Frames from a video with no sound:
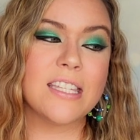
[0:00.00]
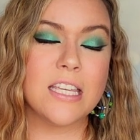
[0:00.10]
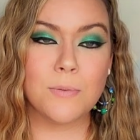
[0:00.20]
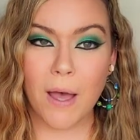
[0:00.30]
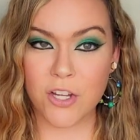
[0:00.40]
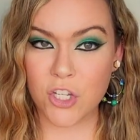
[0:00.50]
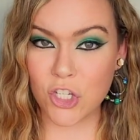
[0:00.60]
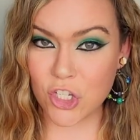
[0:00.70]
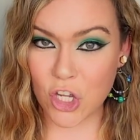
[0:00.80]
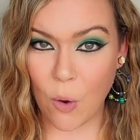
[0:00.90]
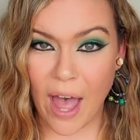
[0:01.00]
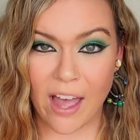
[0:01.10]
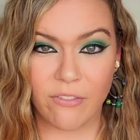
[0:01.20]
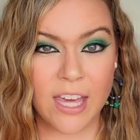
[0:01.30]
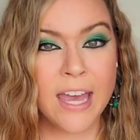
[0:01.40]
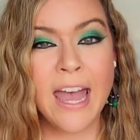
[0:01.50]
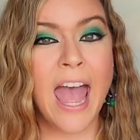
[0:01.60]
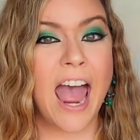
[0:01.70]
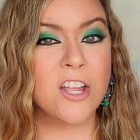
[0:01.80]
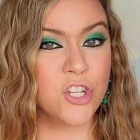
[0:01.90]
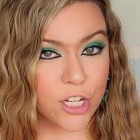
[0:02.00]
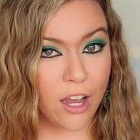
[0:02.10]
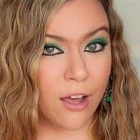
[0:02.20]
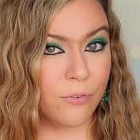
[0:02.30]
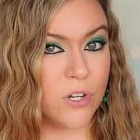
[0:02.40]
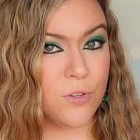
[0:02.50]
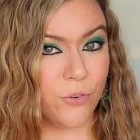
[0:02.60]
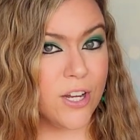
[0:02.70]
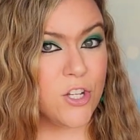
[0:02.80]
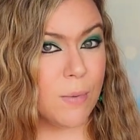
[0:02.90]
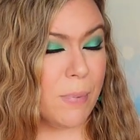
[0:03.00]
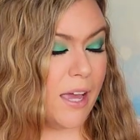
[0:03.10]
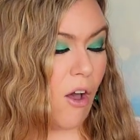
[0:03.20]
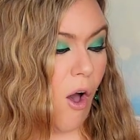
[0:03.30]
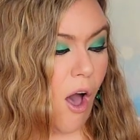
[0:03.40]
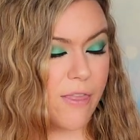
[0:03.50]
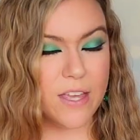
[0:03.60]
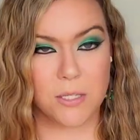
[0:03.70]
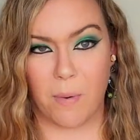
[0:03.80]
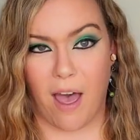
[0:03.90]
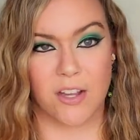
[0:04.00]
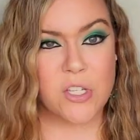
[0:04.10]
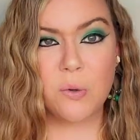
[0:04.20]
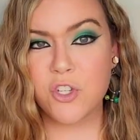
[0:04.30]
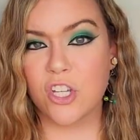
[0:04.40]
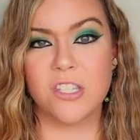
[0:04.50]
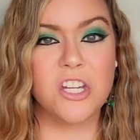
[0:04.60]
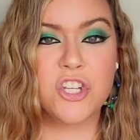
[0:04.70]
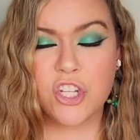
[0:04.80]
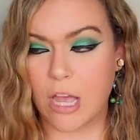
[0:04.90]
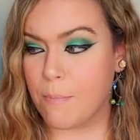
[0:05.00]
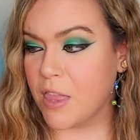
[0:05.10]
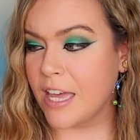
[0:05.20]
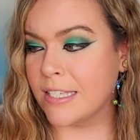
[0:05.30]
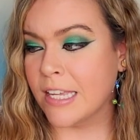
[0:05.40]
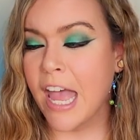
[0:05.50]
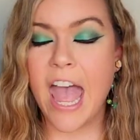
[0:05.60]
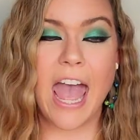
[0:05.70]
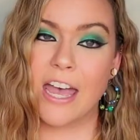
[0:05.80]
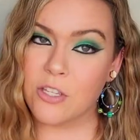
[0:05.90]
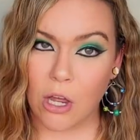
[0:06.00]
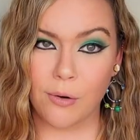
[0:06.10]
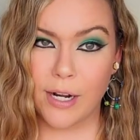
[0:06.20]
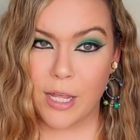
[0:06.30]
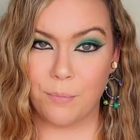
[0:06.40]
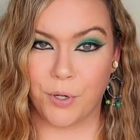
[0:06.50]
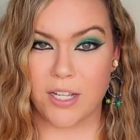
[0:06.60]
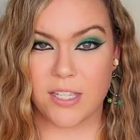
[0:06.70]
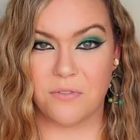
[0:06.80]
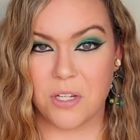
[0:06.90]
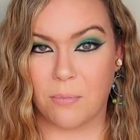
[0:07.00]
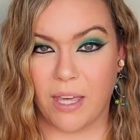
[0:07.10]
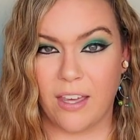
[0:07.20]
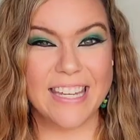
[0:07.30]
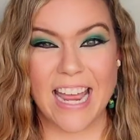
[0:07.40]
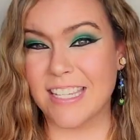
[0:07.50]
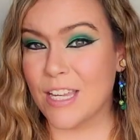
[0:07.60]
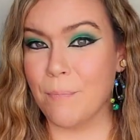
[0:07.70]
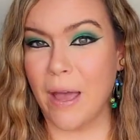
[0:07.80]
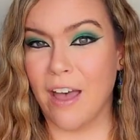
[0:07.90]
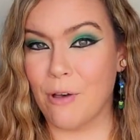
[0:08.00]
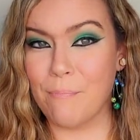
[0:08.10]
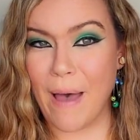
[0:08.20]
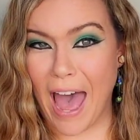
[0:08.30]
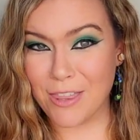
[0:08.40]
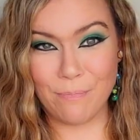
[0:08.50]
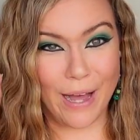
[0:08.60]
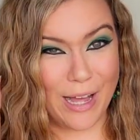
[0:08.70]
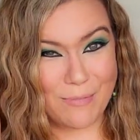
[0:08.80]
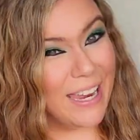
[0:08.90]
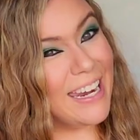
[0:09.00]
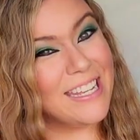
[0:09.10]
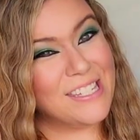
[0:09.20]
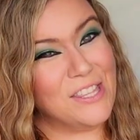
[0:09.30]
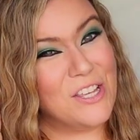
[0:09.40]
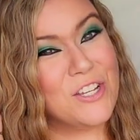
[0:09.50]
this box is so heavy and she offers free shipping on this box. So just to ship this is already impressive to me. Next up, I have a bath bomb and it's in the